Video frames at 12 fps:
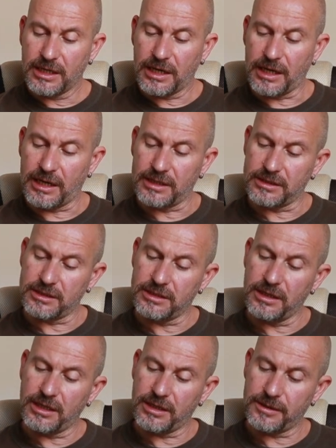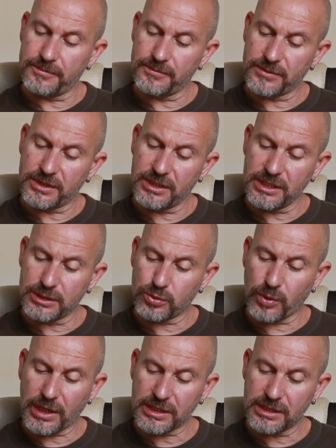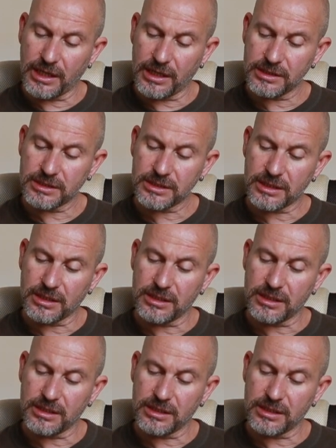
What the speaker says: And these white dots,